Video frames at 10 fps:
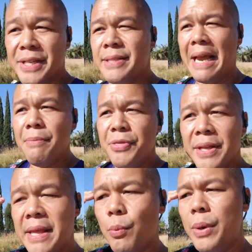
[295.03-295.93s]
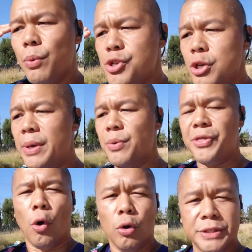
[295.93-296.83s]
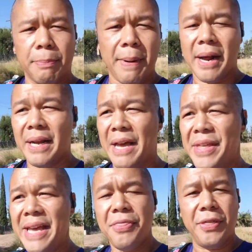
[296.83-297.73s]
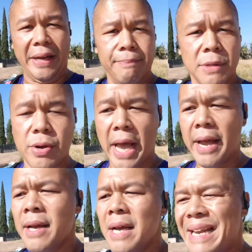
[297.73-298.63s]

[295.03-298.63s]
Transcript: The same thing that we were doing with the whole Tabata and the HIIT thing, okay?